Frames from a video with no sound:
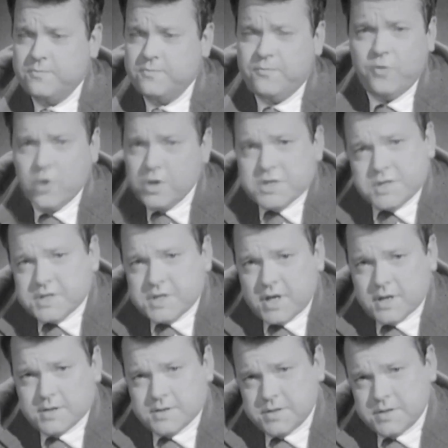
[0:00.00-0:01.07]
40
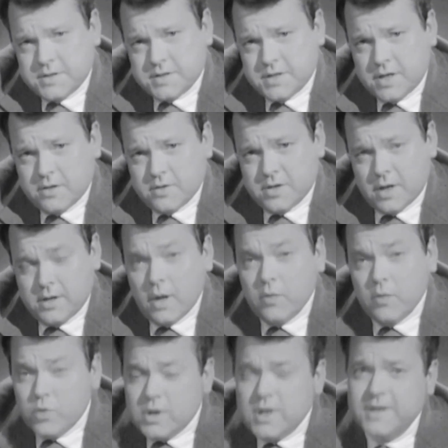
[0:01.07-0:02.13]
seconds to say goodnight. I
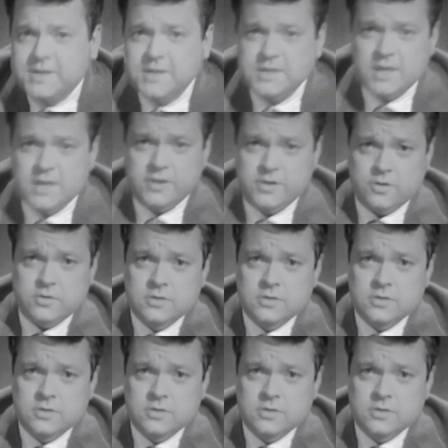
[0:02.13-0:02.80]
would like to tell you,